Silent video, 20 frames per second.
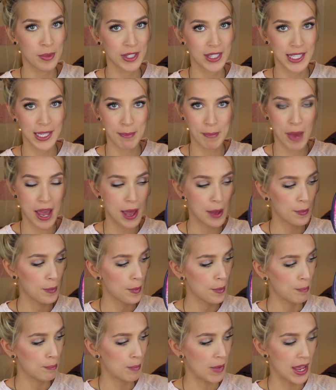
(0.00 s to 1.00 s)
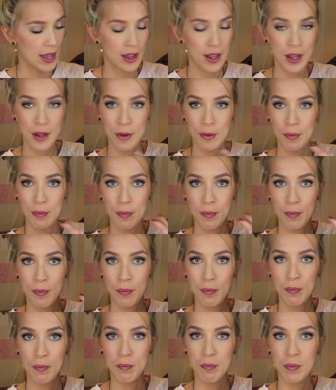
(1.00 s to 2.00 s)
It's in my
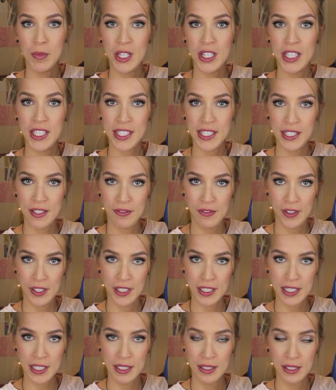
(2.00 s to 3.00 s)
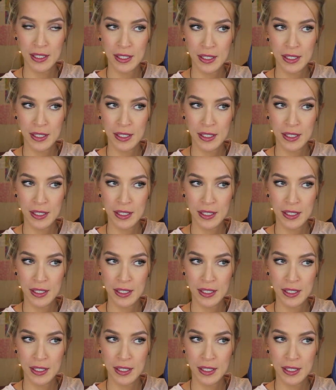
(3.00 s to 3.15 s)
Maleficent.